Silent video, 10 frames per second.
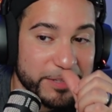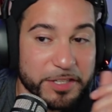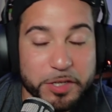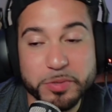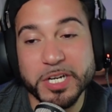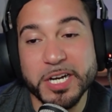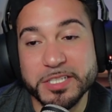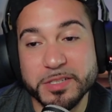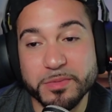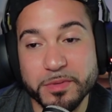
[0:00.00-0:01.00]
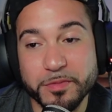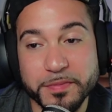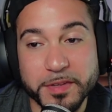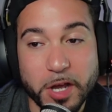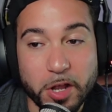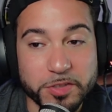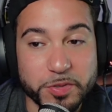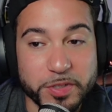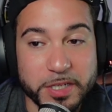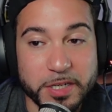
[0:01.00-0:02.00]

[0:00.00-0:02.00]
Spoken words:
the little touch with the Call of Duty